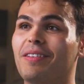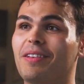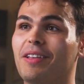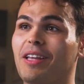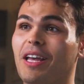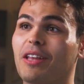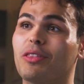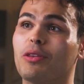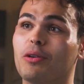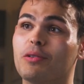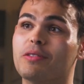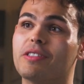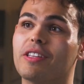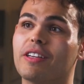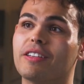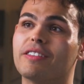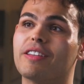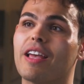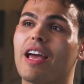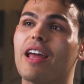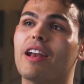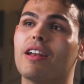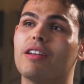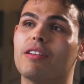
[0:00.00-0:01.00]
get those things
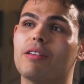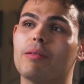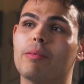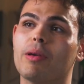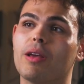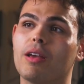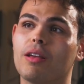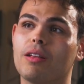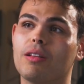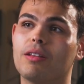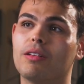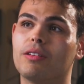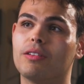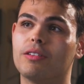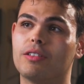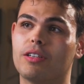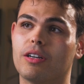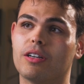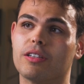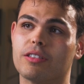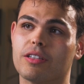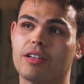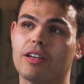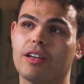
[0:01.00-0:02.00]
handed to me.
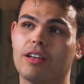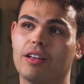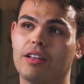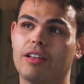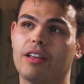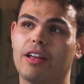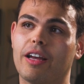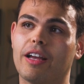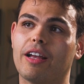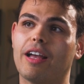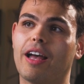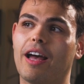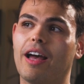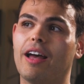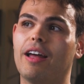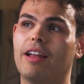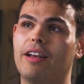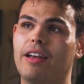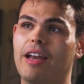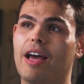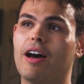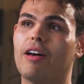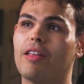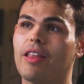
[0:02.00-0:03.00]
Seriously. Like
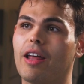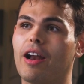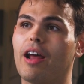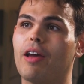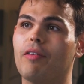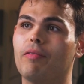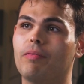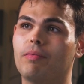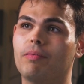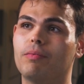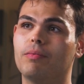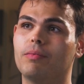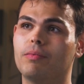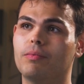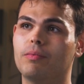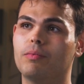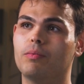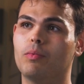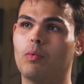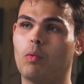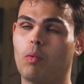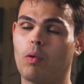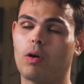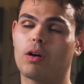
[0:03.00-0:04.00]
now that I've
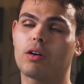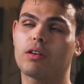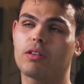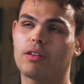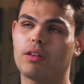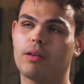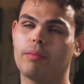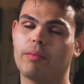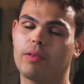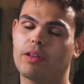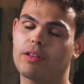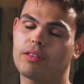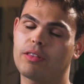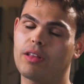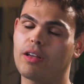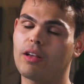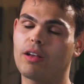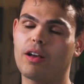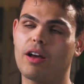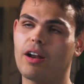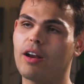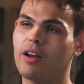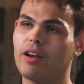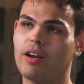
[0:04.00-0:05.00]
worked, I'm like, thank
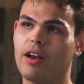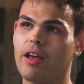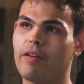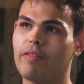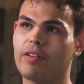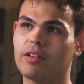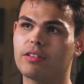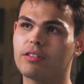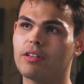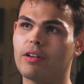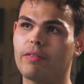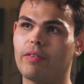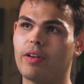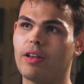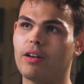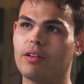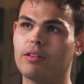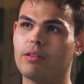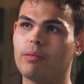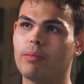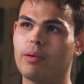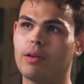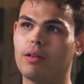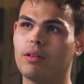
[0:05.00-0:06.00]
God I didn't have that stuff handed
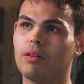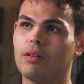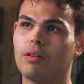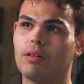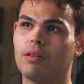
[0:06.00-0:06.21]
to me.